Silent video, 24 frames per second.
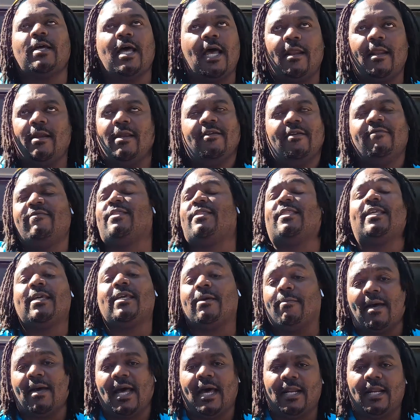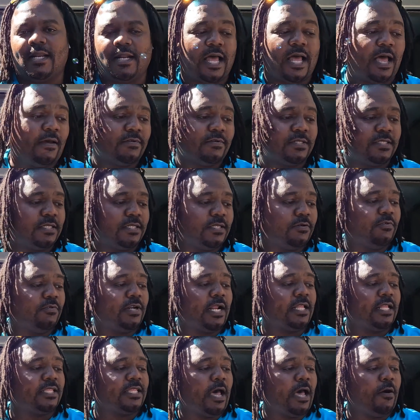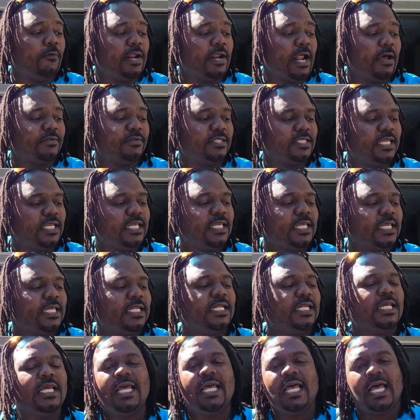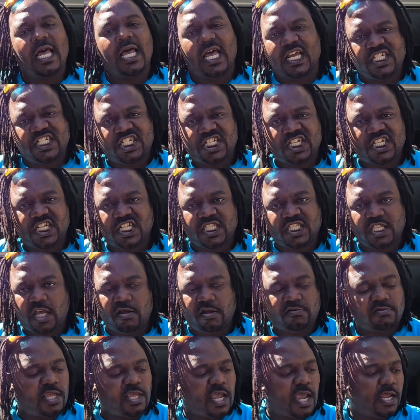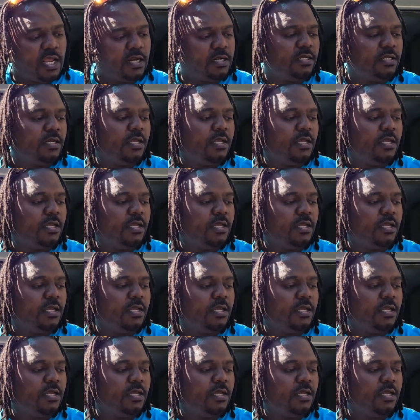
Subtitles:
I didn't even think about it. Obviously, what I was thinking, I shouldn't have thought that.